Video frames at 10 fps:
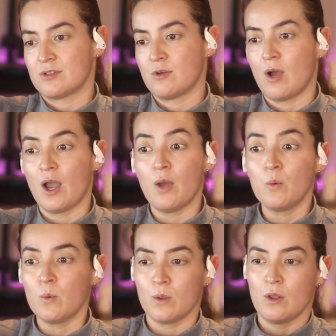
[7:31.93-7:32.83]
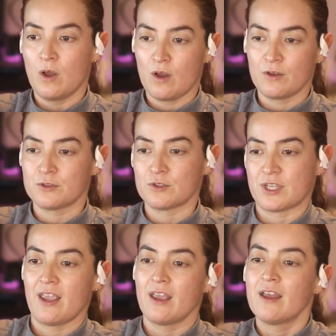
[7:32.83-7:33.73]
So I would love to
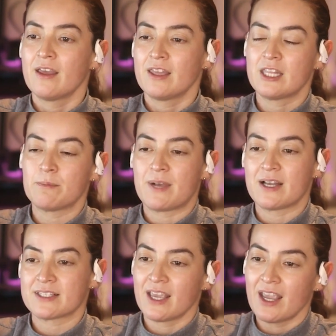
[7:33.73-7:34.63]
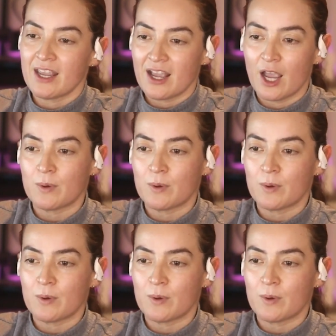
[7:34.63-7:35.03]
say in the past, hey,